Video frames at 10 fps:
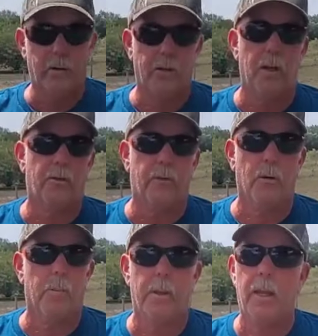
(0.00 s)
a dust
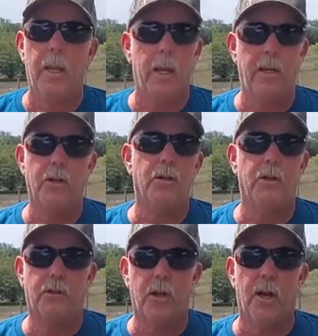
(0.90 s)
storm, and you're
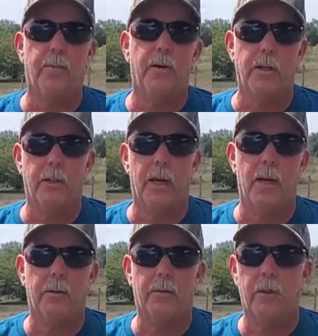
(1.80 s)
just covered in
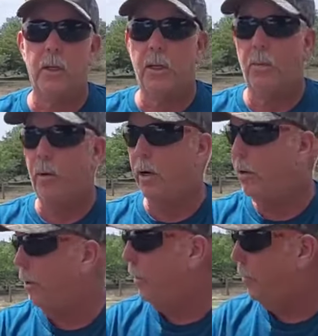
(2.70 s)
dust. Where on the